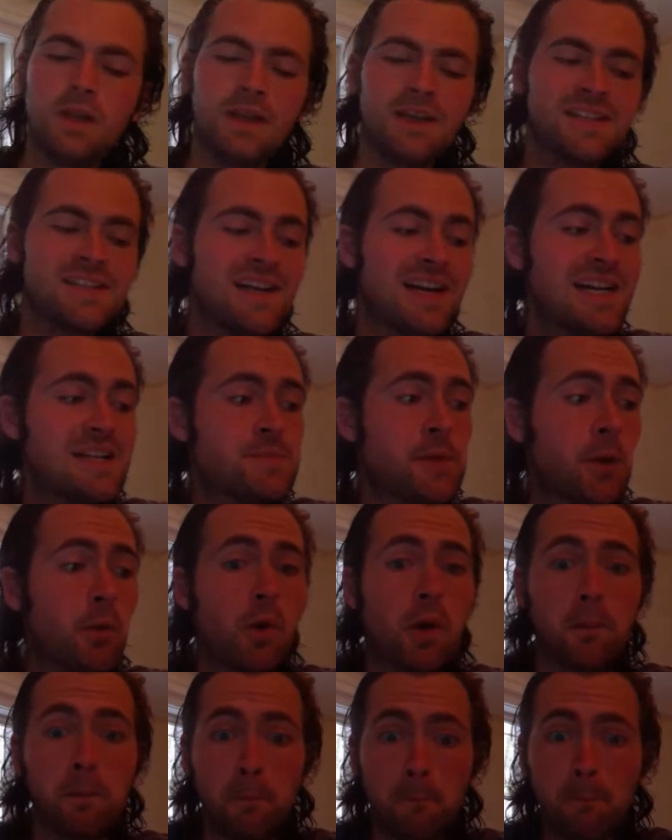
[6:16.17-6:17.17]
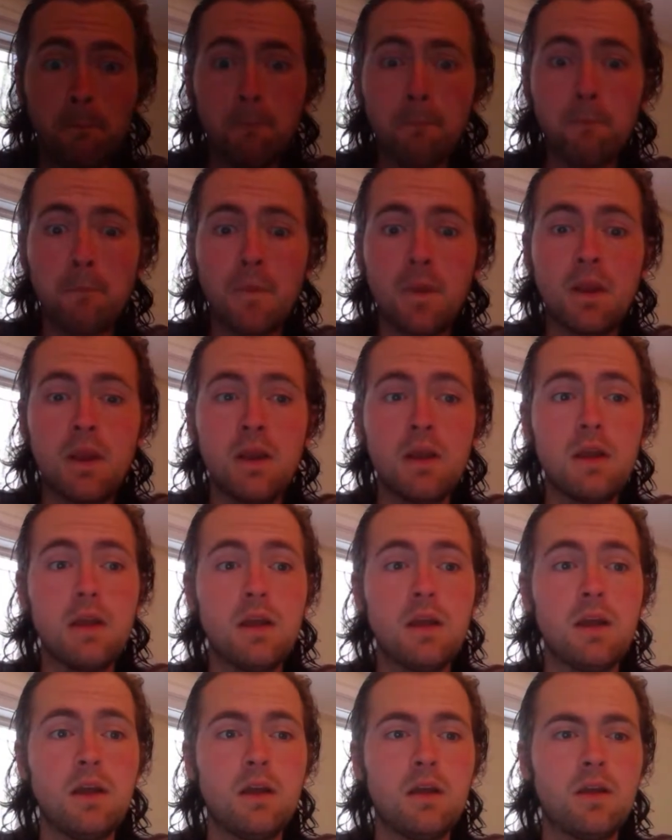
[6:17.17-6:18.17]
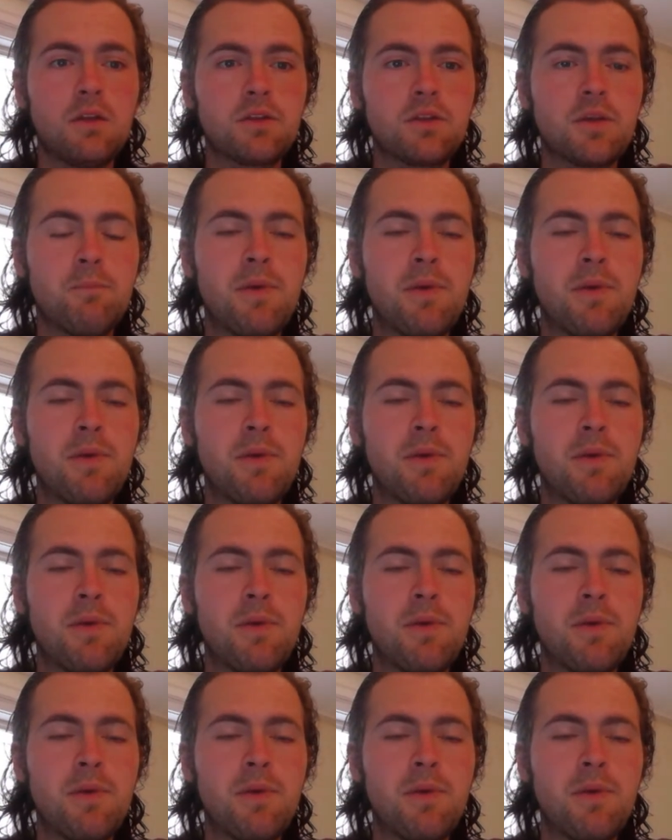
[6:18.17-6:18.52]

a seismic one. The